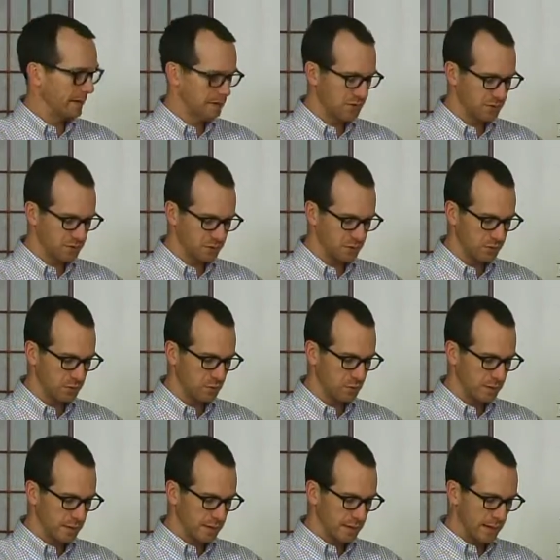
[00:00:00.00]
access
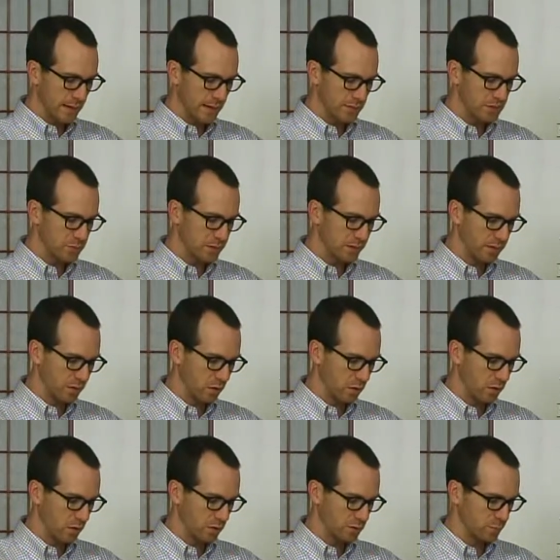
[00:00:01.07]
to high-speed,
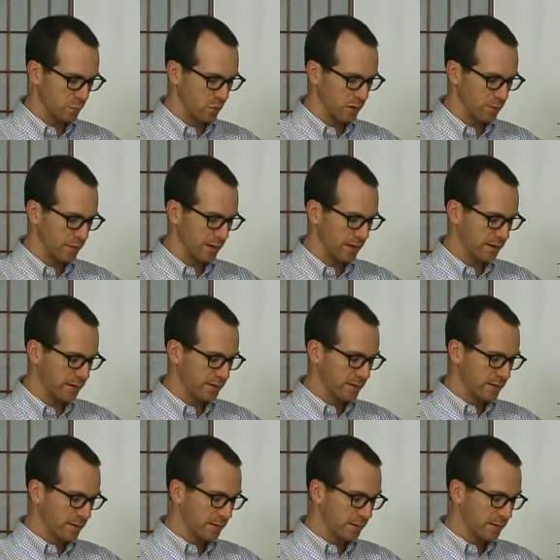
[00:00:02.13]
low-cost broadband.